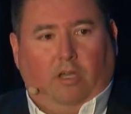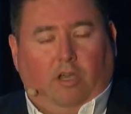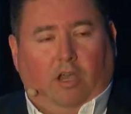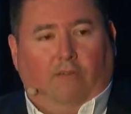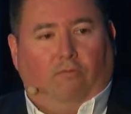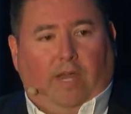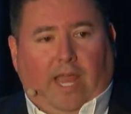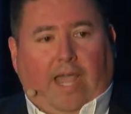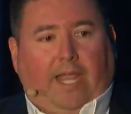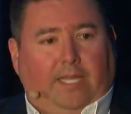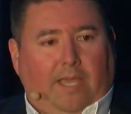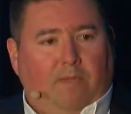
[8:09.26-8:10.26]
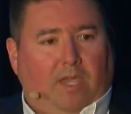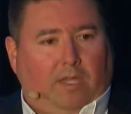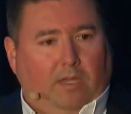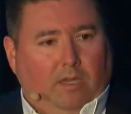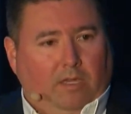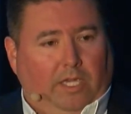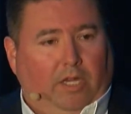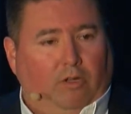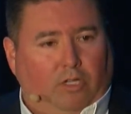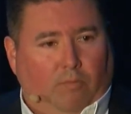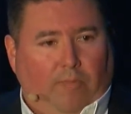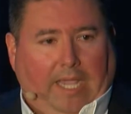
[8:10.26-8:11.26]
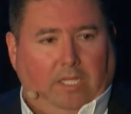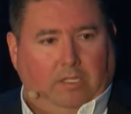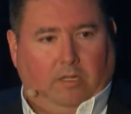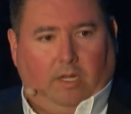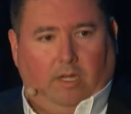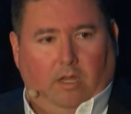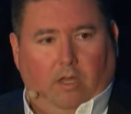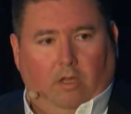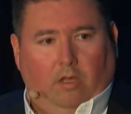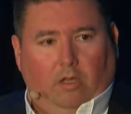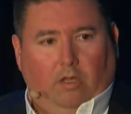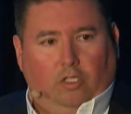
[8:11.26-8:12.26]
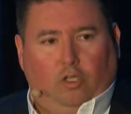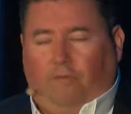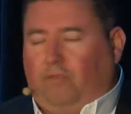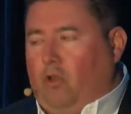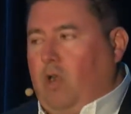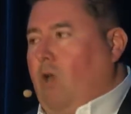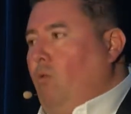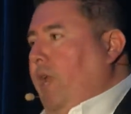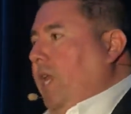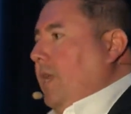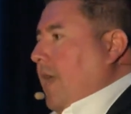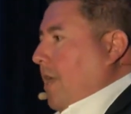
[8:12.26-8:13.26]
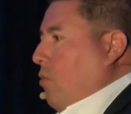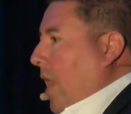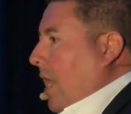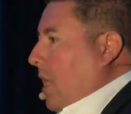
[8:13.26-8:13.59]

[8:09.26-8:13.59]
of what academic years are based on. So if they're not reading at grade